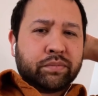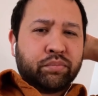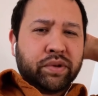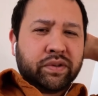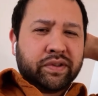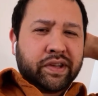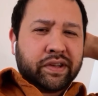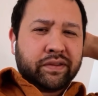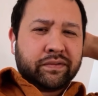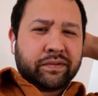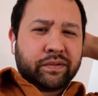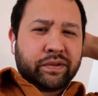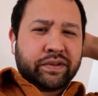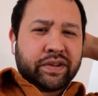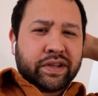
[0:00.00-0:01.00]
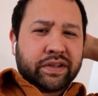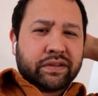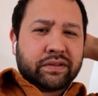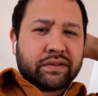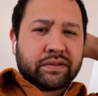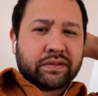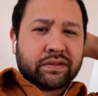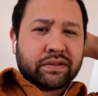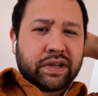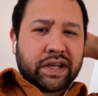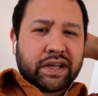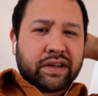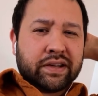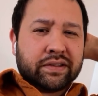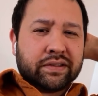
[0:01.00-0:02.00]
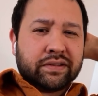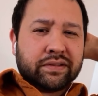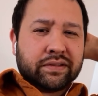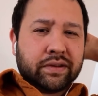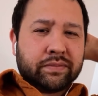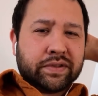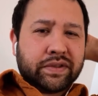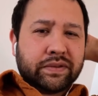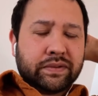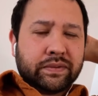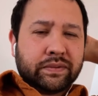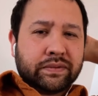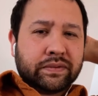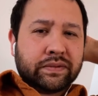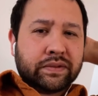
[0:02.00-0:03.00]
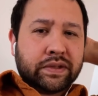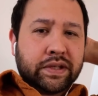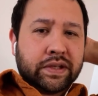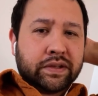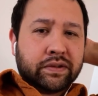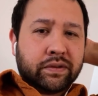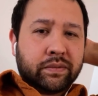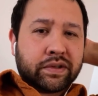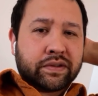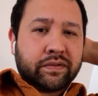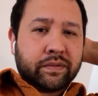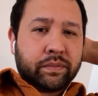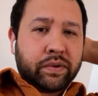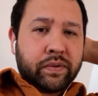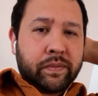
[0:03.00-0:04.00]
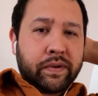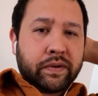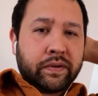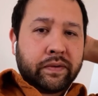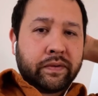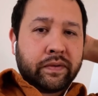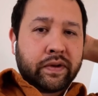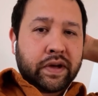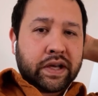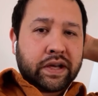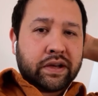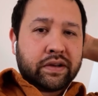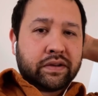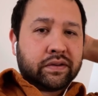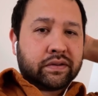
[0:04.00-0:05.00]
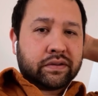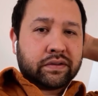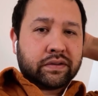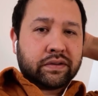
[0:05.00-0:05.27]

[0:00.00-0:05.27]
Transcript: building in Fortnite. I can't. I'm too much of a boomer. I can't.